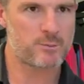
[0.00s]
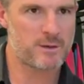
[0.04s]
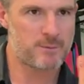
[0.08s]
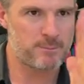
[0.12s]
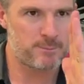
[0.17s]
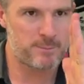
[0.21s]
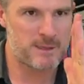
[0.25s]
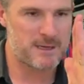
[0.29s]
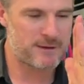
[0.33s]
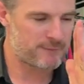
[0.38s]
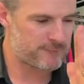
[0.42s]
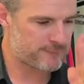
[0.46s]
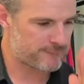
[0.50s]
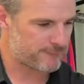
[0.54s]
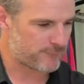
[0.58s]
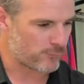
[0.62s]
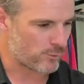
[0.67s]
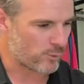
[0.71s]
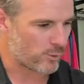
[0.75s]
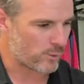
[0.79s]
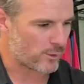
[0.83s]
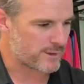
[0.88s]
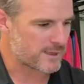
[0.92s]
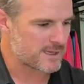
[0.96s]
bit bent
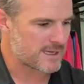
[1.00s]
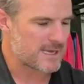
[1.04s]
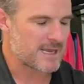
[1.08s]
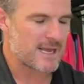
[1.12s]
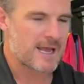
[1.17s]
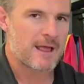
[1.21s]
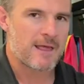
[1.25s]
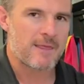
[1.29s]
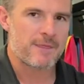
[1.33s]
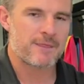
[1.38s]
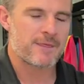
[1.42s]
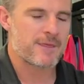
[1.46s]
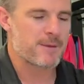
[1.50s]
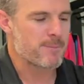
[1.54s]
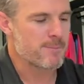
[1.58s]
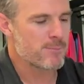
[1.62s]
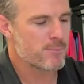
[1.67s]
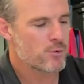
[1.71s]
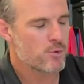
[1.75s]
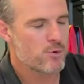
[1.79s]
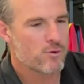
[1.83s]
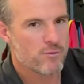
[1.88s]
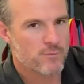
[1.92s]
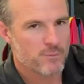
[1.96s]
forward, the
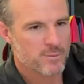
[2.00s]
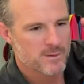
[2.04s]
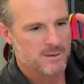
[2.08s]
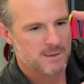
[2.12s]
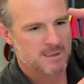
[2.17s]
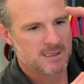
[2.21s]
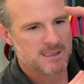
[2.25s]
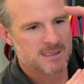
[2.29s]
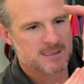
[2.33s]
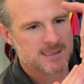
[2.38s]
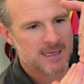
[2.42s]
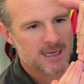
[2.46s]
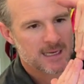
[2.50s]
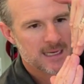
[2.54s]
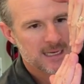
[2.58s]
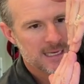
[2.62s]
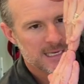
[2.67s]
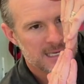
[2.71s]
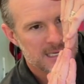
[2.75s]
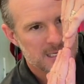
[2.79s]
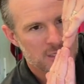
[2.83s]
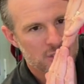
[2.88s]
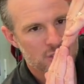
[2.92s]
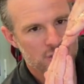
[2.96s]
movement is a
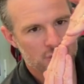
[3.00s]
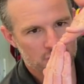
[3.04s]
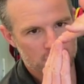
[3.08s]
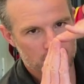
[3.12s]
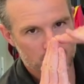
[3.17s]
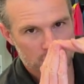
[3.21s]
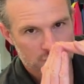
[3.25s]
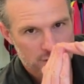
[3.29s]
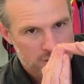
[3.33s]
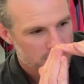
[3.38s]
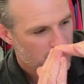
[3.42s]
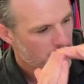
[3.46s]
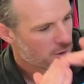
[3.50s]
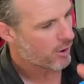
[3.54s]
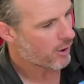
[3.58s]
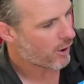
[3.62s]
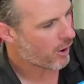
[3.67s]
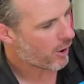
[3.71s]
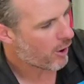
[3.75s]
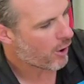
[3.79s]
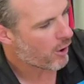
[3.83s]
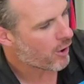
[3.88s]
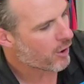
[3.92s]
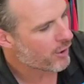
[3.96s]
hinge
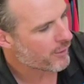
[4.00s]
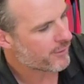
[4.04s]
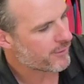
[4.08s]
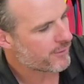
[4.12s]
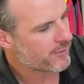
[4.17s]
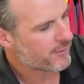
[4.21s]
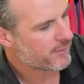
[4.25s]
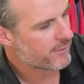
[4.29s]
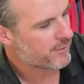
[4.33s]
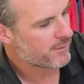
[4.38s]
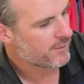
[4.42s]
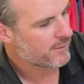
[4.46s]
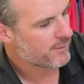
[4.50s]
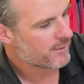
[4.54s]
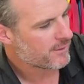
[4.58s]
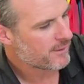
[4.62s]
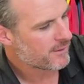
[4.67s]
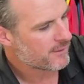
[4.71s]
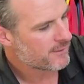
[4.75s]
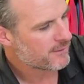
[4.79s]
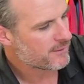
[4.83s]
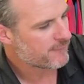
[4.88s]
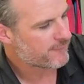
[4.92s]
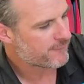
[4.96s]
on
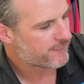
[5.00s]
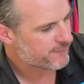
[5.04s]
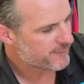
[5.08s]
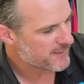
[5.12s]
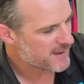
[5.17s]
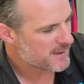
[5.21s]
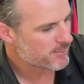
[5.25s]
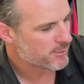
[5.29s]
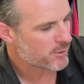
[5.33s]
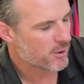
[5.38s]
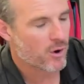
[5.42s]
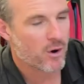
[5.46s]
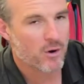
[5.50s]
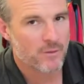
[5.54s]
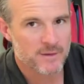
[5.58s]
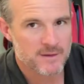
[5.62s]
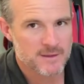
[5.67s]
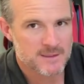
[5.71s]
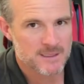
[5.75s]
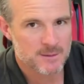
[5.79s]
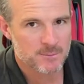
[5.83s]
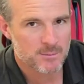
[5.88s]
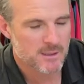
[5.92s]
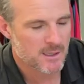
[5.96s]
the femur on the
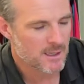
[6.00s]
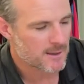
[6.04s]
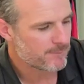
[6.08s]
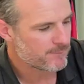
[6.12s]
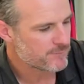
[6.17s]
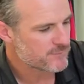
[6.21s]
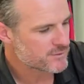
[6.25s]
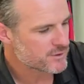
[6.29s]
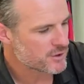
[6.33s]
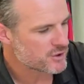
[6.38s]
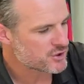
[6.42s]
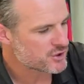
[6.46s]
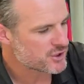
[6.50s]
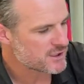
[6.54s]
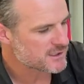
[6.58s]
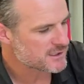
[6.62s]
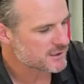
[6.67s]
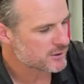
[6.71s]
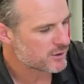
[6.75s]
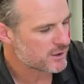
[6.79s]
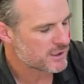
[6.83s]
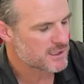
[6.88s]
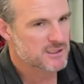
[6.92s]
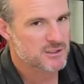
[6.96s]
tibia. So she's
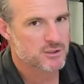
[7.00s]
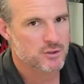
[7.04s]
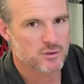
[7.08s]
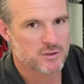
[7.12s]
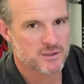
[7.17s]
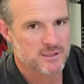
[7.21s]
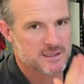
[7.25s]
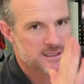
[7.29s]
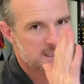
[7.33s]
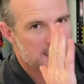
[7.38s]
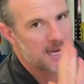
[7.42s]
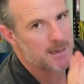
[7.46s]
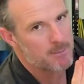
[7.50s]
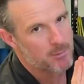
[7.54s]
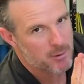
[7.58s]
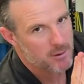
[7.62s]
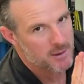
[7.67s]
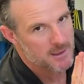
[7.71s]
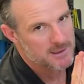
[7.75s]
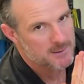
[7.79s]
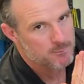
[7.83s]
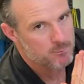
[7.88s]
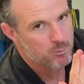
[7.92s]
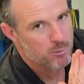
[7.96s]
learning to
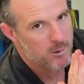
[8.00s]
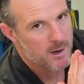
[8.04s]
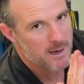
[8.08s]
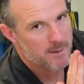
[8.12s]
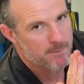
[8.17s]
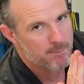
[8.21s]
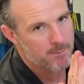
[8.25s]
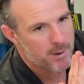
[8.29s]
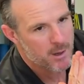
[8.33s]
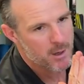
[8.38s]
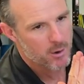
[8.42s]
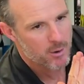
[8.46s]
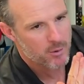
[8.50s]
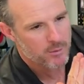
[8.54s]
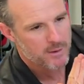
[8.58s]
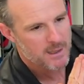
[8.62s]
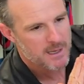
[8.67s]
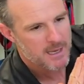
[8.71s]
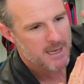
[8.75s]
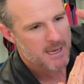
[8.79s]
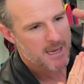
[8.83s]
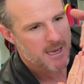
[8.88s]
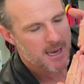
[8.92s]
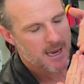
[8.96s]
stabilize one bone
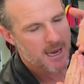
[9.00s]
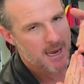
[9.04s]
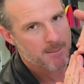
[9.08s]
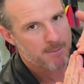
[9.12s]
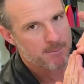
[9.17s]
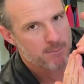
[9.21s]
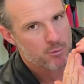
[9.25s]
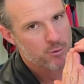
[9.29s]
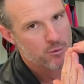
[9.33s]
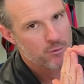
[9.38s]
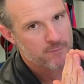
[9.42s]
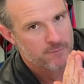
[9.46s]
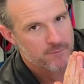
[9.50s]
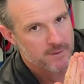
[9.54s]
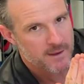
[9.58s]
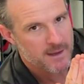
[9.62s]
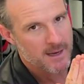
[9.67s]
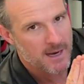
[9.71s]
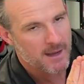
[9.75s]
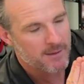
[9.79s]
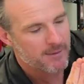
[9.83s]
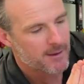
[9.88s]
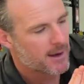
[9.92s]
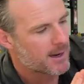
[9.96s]
and move the
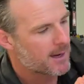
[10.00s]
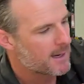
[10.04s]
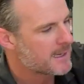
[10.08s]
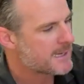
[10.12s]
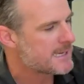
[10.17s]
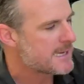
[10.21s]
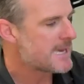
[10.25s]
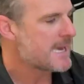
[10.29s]
other.